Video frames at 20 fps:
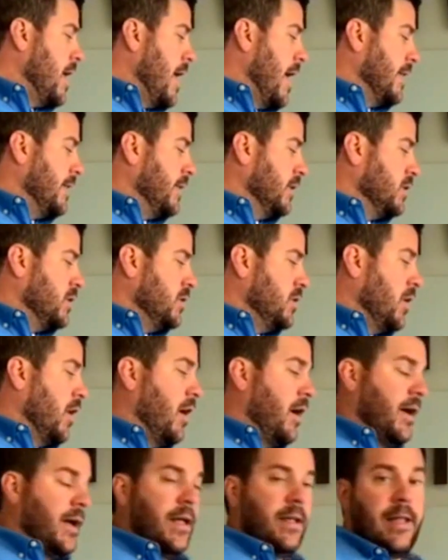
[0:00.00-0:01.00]
It does
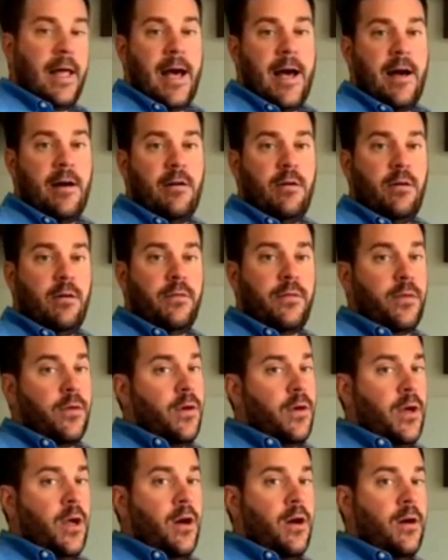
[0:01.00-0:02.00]
not allow for
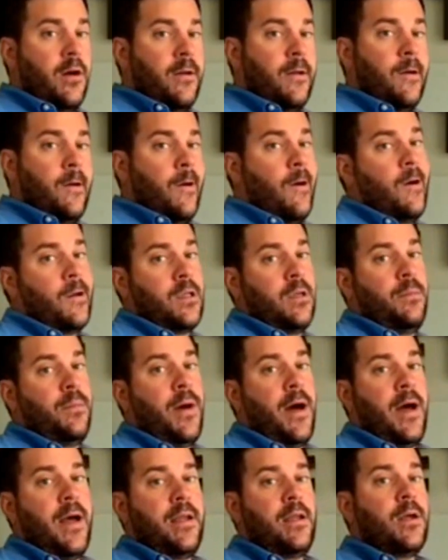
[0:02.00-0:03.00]
a
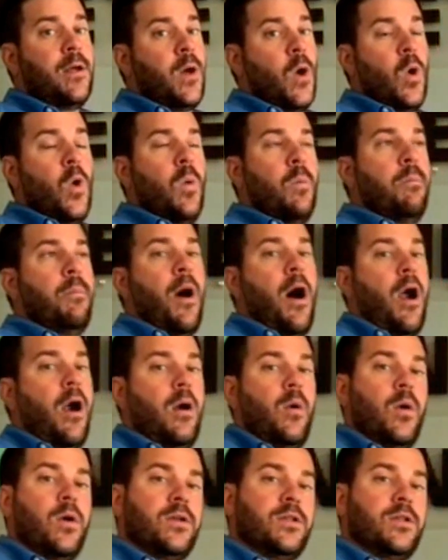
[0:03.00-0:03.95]
non-occupied co-borrower.